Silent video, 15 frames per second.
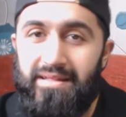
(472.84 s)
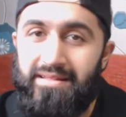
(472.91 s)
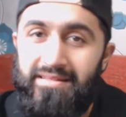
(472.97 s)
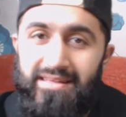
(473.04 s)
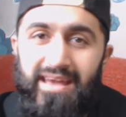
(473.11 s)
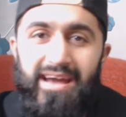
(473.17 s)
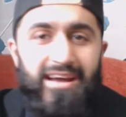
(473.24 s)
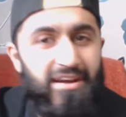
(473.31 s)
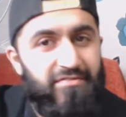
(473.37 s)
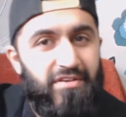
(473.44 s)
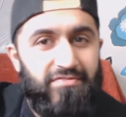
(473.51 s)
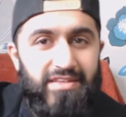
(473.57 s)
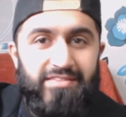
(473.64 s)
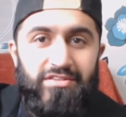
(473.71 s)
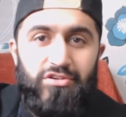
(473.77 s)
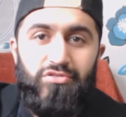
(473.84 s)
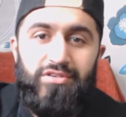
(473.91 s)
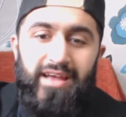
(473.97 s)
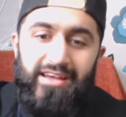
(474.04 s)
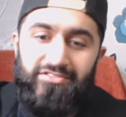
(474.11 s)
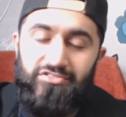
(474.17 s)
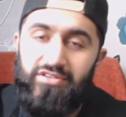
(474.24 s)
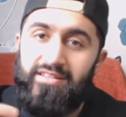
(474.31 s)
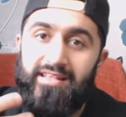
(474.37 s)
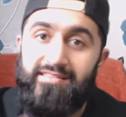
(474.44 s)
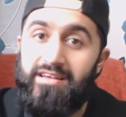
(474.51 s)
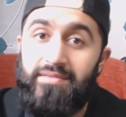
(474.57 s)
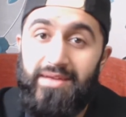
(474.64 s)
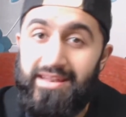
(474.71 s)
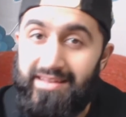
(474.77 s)
yeah, if there's a huge ass tree, there's
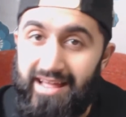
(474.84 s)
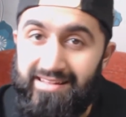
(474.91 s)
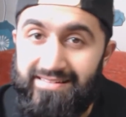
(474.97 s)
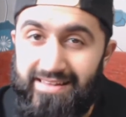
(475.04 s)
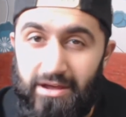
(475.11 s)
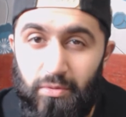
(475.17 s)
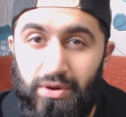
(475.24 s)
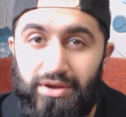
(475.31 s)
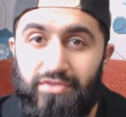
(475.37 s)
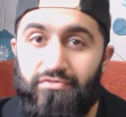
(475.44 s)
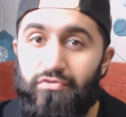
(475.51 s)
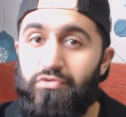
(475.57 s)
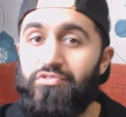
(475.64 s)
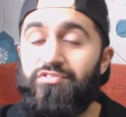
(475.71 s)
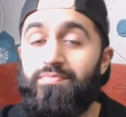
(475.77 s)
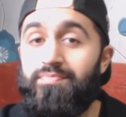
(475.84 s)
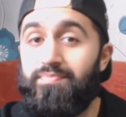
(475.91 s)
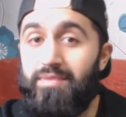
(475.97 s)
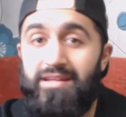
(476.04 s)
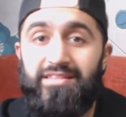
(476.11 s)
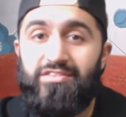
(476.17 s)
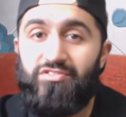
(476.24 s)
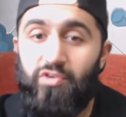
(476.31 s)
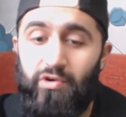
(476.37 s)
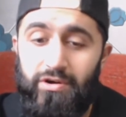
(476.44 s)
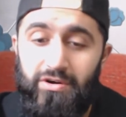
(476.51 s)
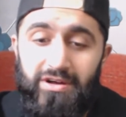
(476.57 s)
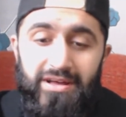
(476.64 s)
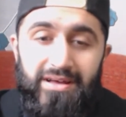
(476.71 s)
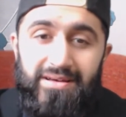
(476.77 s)
going to be a dense network of roots in the
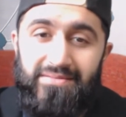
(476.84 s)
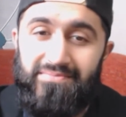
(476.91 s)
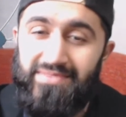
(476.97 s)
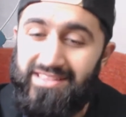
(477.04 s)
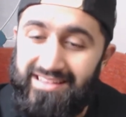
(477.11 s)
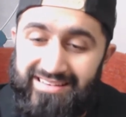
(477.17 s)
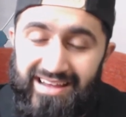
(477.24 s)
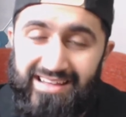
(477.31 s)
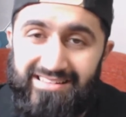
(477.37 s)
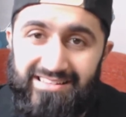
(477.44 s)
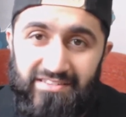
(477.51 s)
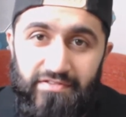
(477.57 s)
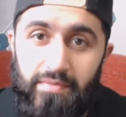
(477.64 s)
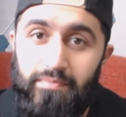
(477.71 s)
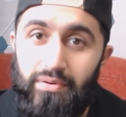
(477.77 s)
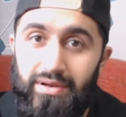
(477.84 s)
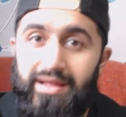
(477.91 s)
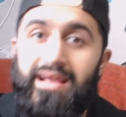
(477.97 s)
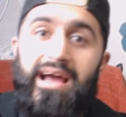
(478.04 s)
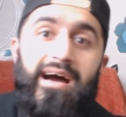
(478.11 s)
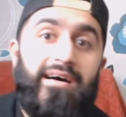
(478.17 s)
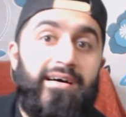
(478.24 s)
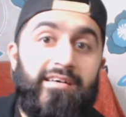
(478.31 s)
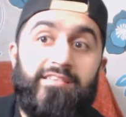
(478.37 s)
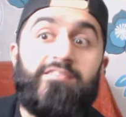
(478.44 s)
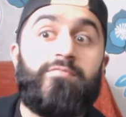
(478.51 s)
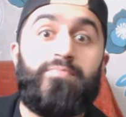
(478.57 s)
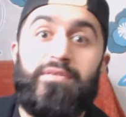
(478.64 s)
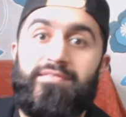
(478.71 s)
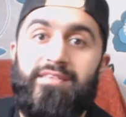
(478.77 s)
soil, but the chances of him pulling out a
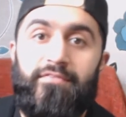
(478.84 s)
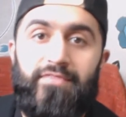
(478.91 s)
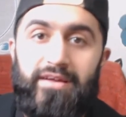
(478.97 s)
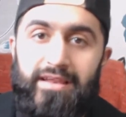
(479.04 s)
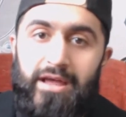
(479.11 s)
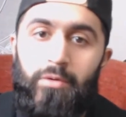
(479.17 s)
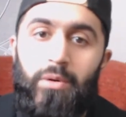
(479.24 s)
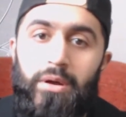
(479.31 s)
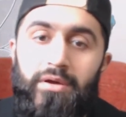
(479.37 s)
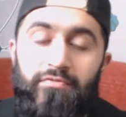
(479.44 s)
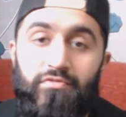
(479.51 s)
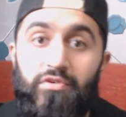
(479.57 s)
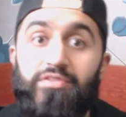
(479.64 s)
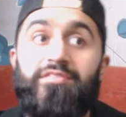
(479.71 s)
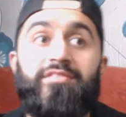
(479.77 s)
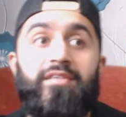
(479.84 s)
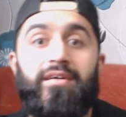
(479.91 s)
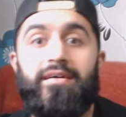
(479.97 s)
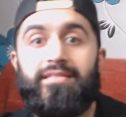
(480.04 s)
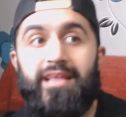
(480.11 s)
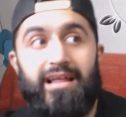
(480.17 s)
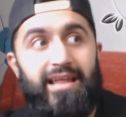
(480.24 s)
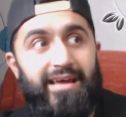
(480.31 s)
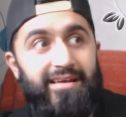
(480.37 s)
specific network of roots that